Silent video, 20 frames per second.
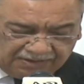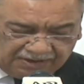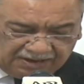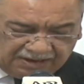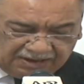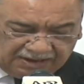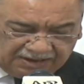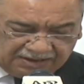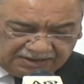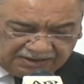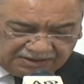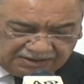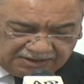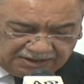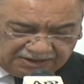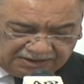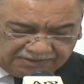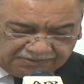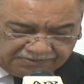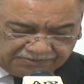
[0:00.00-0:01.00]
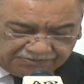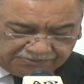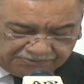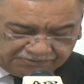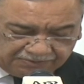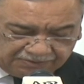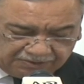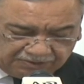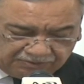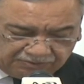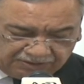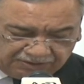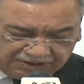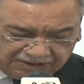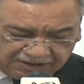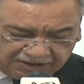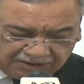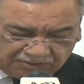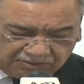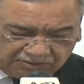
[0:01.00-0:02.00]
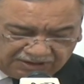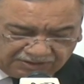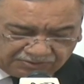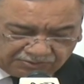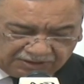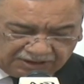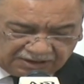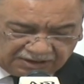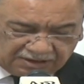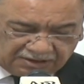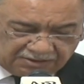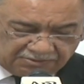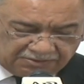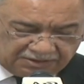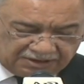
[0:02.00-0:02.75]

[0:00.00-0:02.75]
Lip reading: and which are quite welcome,